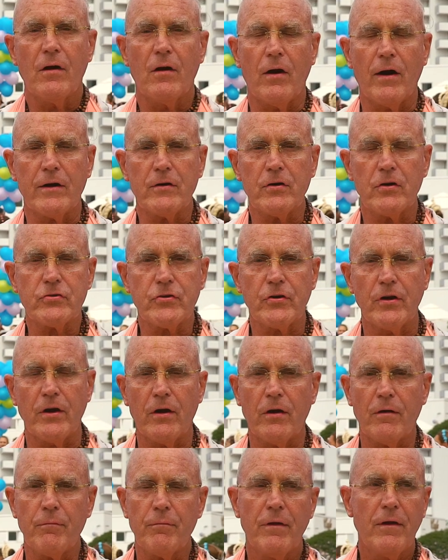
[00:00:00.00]
Hare
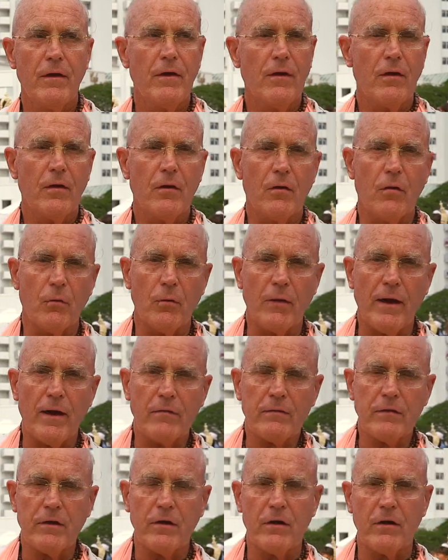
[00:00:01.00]
Krishna, we're
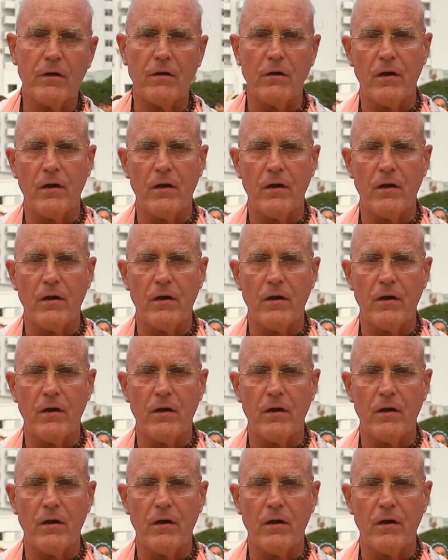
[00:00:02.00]
out here